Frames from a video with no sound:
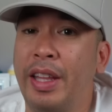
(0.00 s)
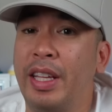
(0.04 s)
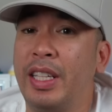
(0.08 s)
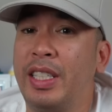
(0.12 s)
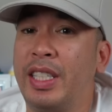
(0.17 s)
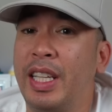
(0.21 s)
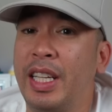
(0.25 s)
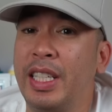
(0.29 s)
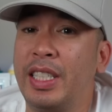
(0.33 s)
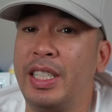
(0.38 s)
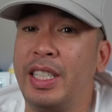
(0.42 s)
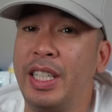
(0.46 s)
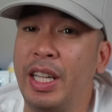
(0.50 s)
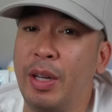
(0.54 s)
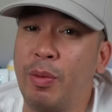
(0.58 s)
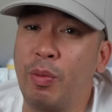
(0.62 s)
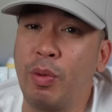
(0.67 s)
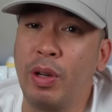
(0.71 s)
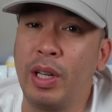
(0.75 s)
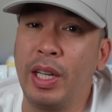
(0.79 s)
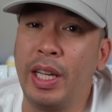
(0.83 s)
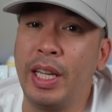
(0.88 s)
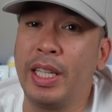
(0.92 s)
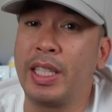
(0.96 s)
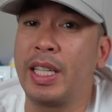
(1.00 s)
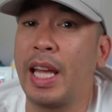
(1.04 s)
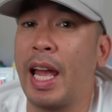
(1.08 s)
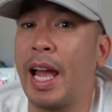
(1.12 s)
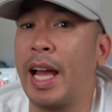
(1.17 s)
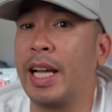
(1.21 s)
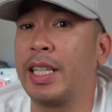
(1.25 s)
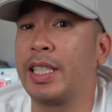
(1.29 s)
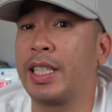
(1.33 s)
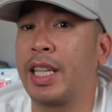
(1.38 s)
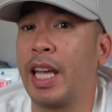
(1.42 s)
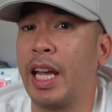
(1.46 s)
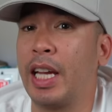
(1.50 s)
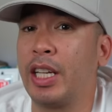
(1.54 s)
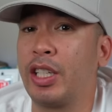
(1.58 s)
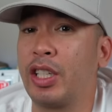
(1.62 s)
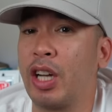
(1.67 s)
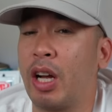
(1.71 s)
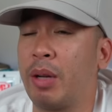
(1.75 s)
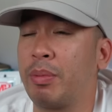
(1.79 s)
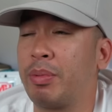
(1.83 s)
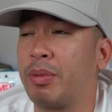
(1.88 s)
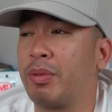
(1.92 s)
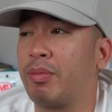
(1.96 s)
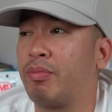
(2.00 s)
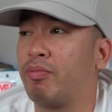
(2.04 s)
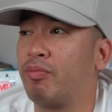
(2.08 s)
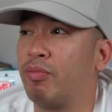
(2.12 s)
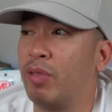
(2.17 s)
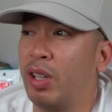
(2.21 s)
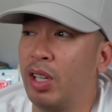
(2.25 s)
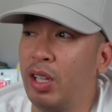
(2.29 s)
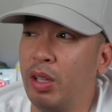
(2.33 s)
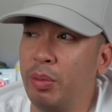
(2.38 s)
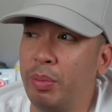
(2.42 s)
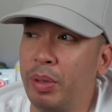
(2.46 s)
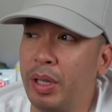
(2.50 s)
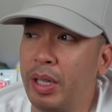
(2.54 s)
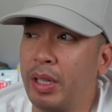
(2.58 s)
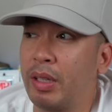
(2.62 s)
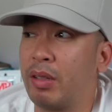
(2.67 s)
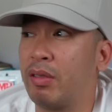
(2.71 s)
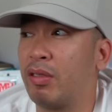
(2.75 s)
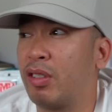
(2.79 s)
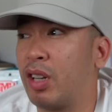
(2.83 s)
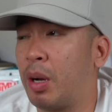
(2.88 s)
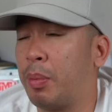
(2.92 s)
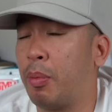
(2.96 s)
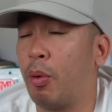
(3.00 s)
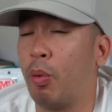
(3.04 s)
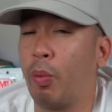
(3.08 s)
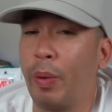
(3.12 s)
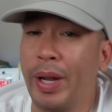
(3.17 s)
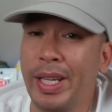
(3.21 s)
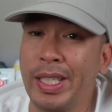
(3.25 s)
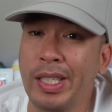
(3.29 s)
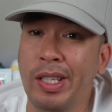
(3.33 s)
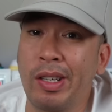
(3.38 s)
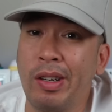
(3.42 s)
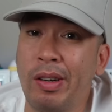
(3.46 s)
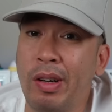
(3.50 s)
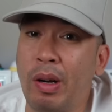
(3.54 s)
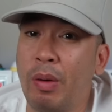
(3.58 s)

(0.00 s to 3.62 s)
these things did release at skate shops a little bit, a couple weeks ago.